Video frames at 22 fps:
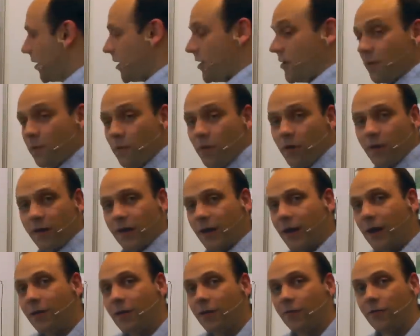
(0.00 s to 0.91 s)
then you can
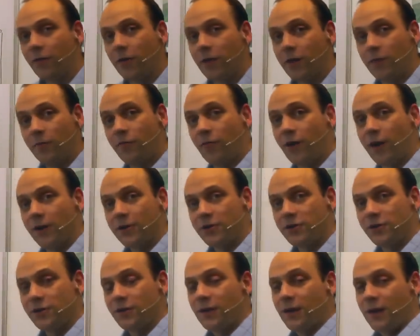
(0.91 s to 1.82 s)
work out a volume
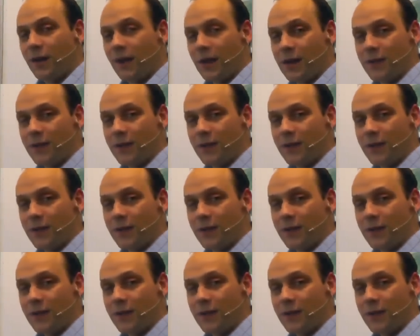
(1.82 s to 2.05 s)
fraction